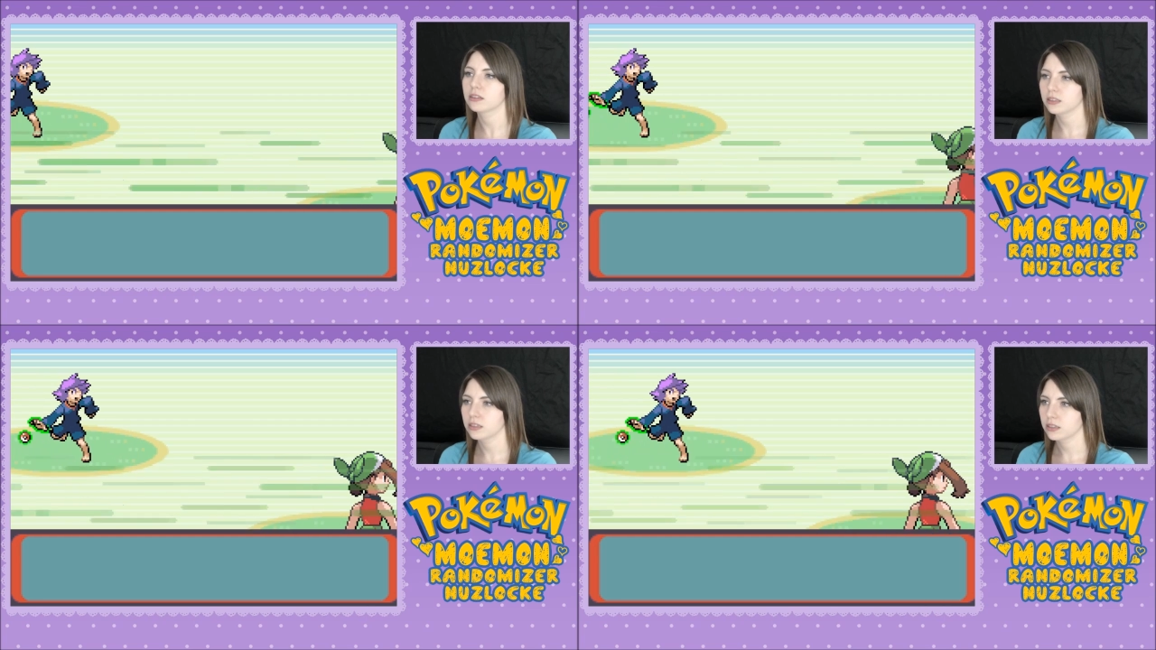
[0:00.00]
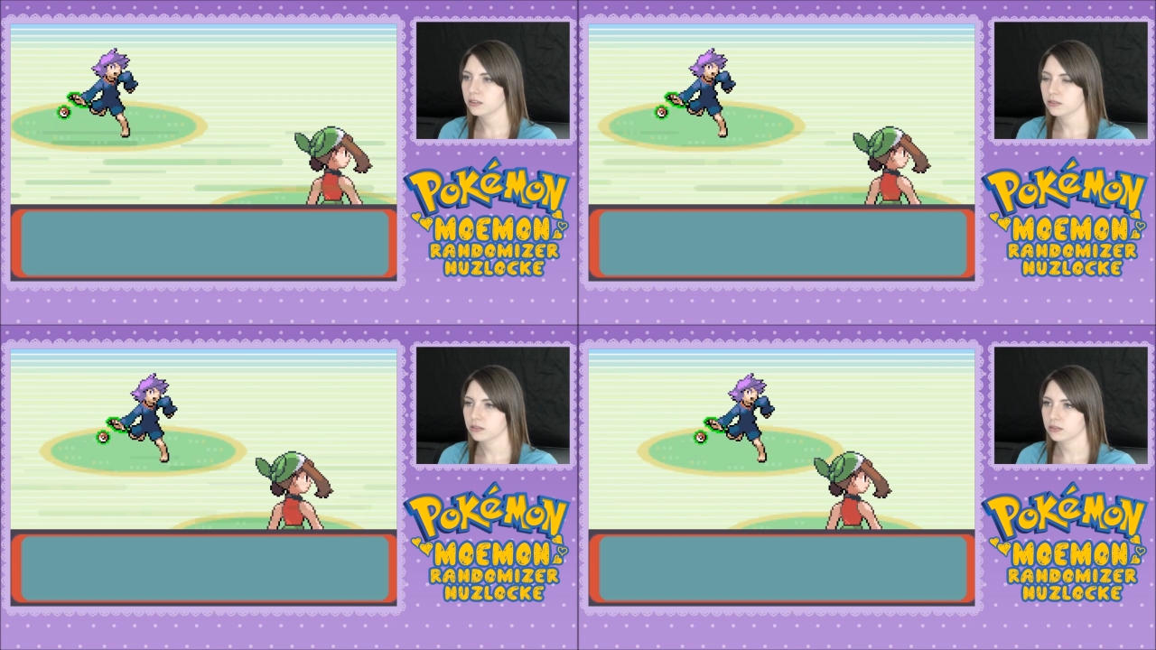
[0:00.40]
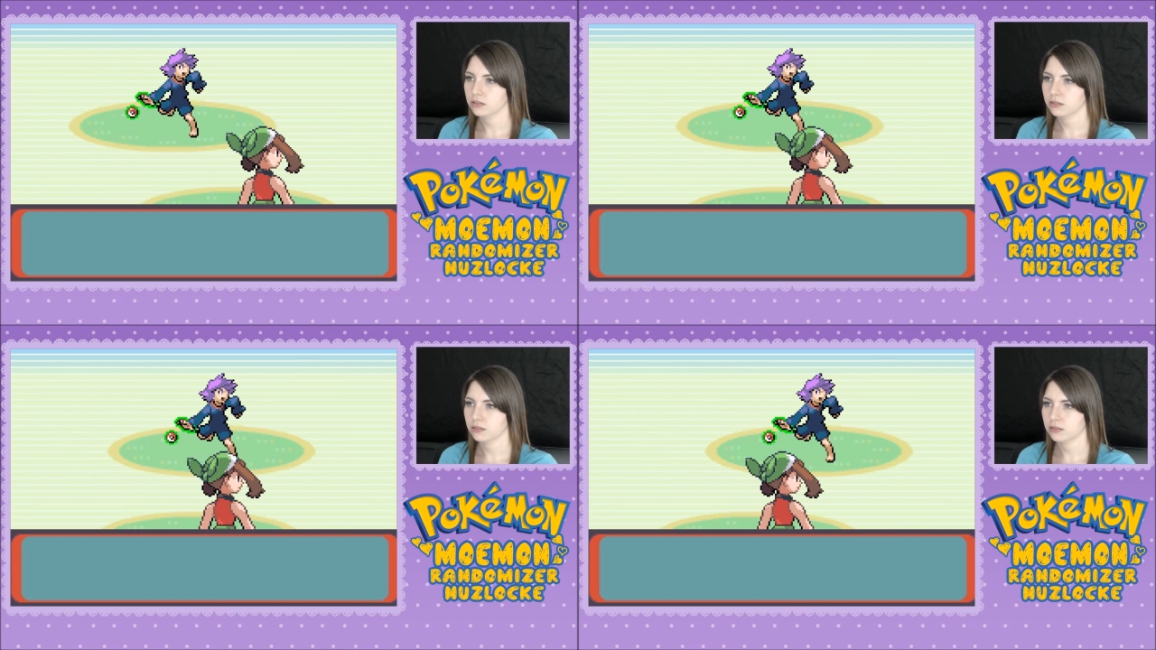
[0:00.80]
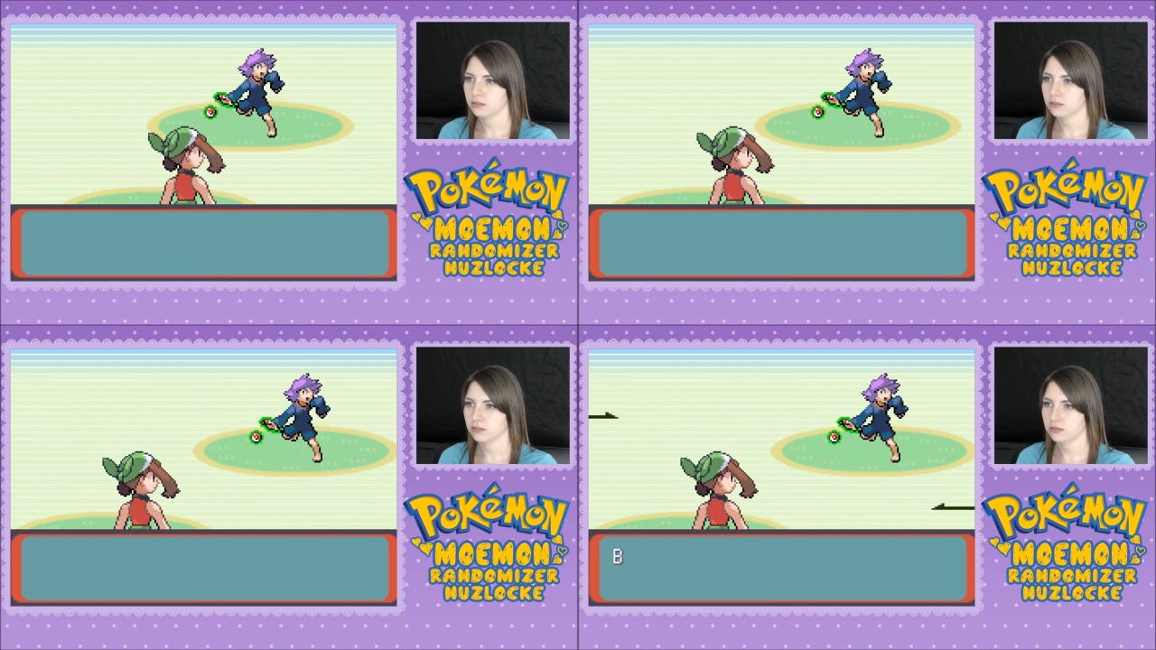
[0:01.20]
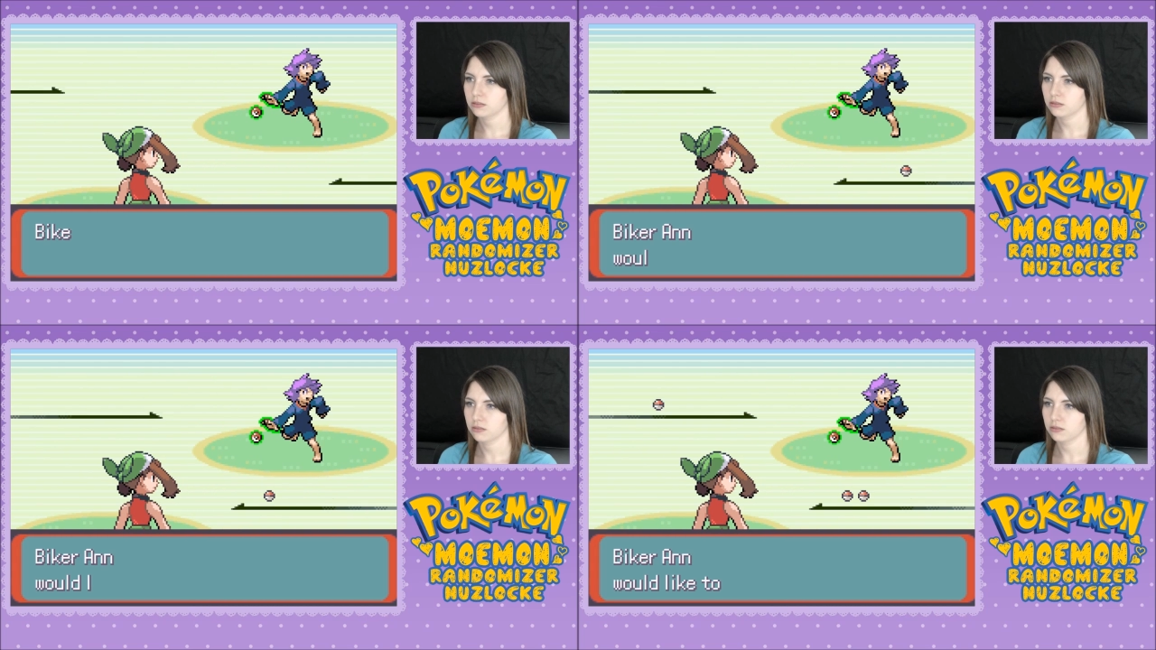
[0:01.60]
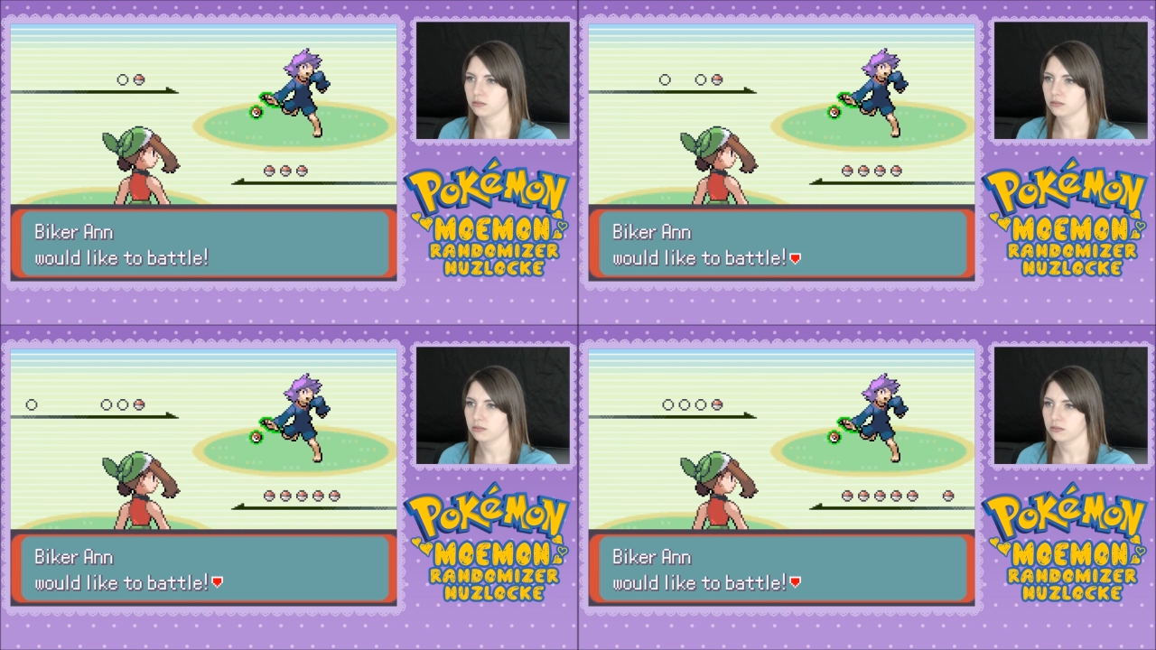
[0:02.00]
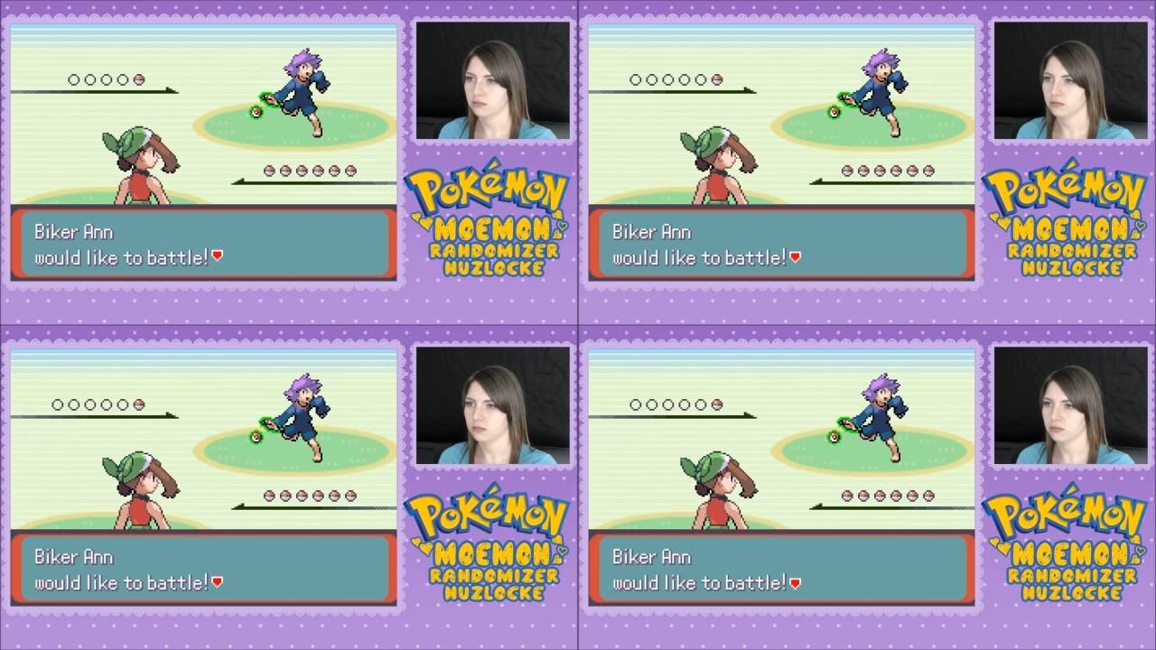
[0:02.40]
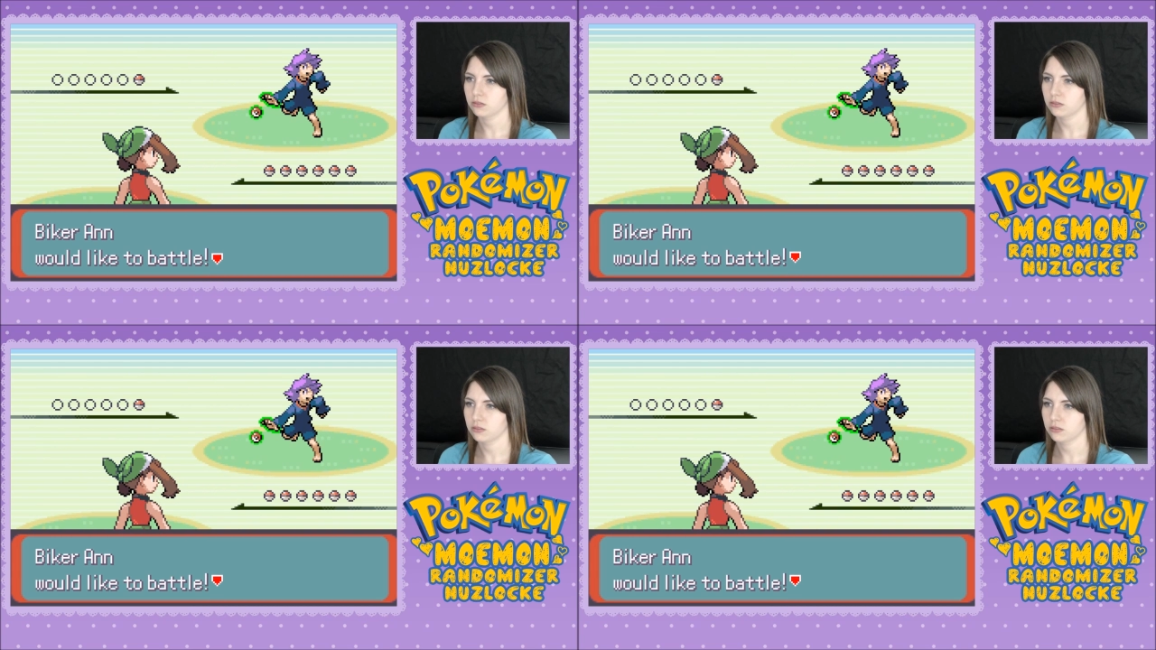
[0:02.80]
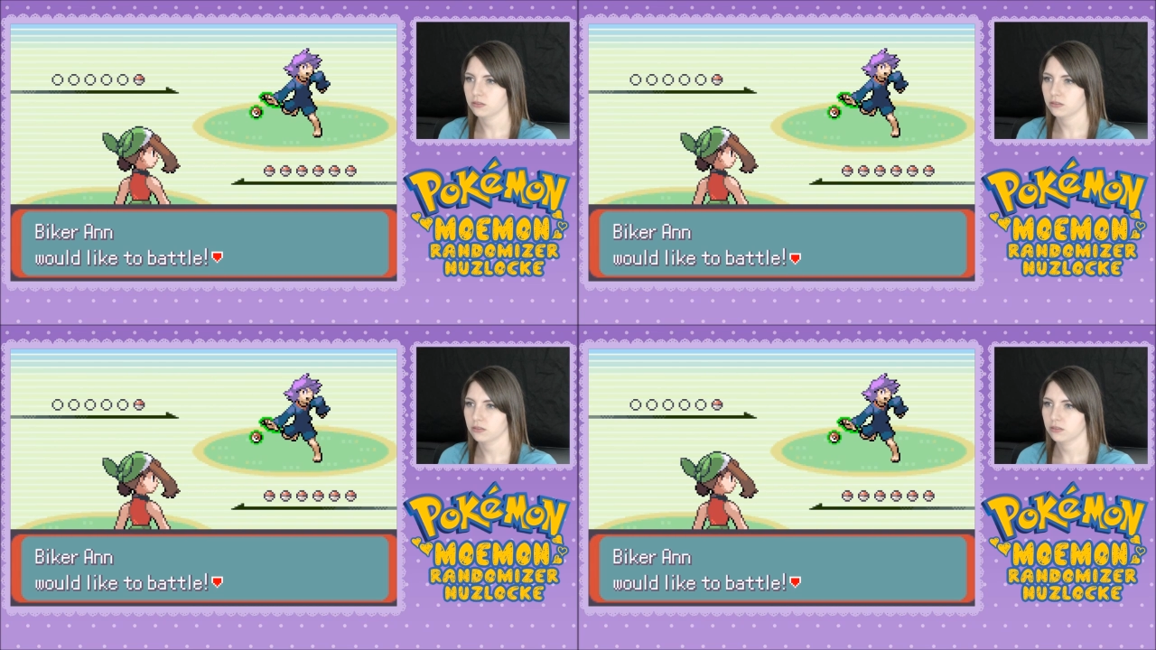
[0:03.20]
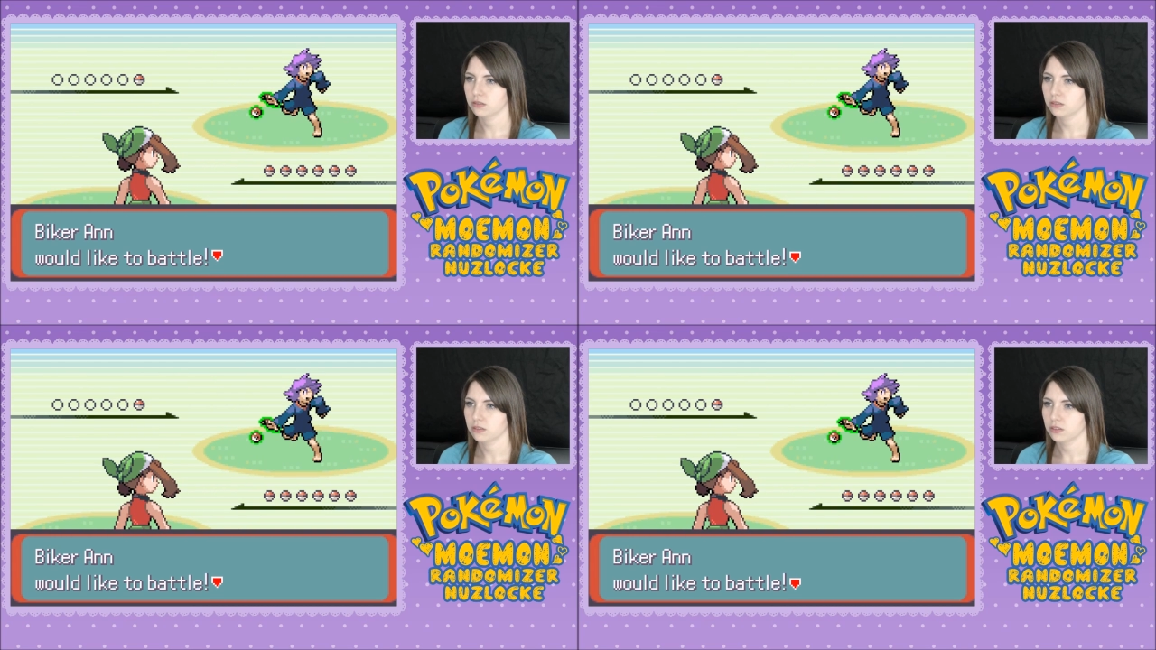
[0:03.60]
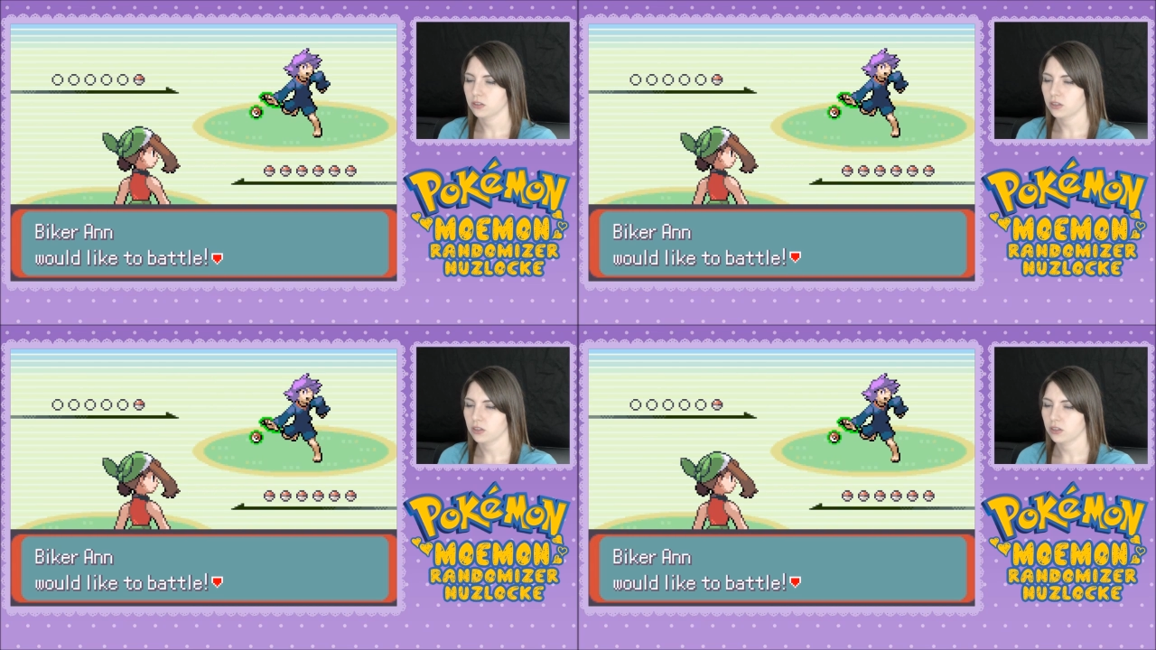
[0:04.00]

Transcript: (silence)